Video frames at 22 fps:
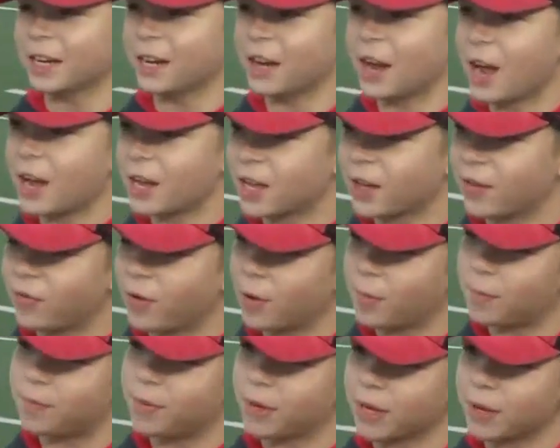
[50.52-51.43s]
to not give
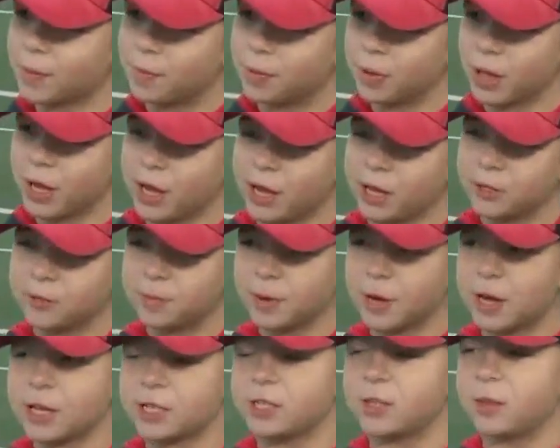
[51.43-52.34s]
up big plays
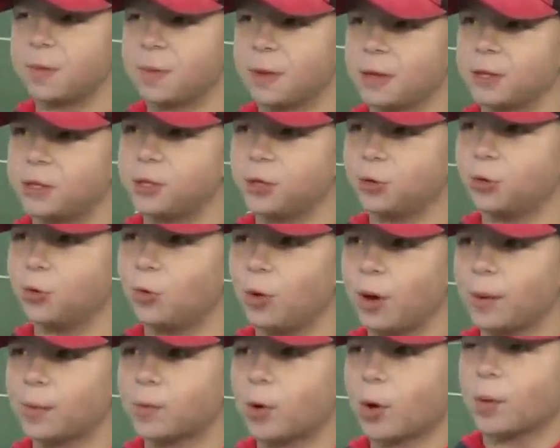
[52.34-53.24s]
because if they do,
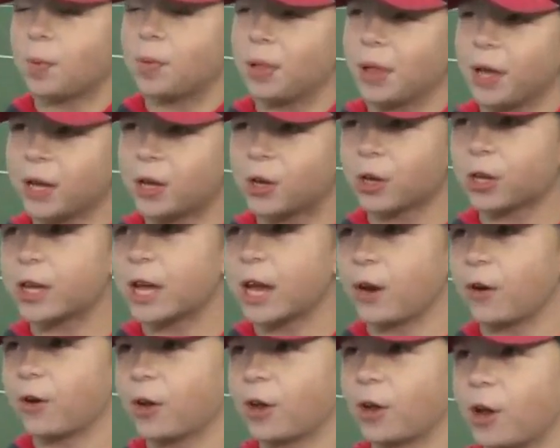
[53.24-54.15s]
one more play could
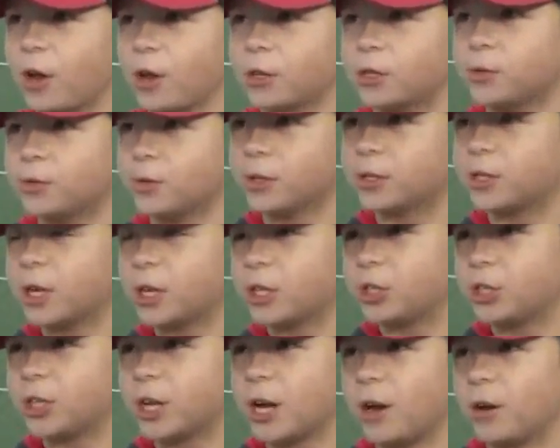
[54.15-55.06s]
carry on to a
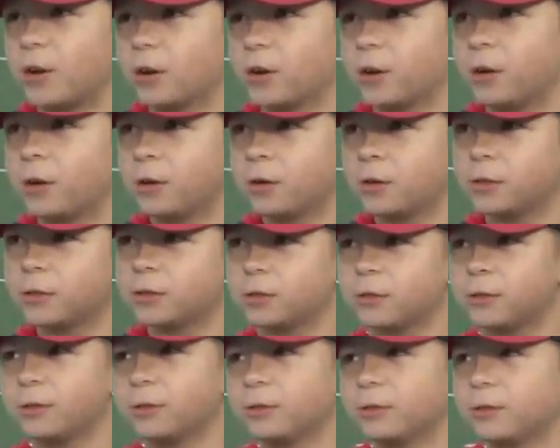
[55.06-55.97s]
touchdown.
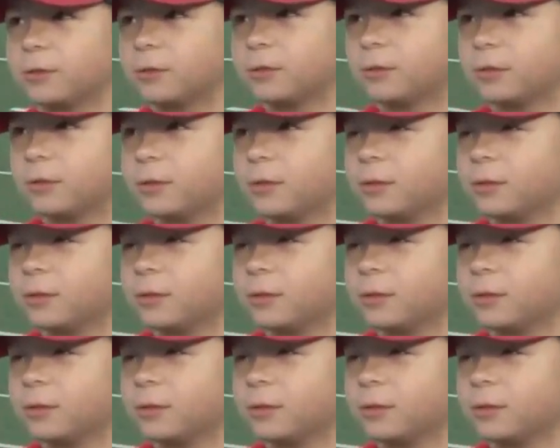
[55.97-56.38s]
You are right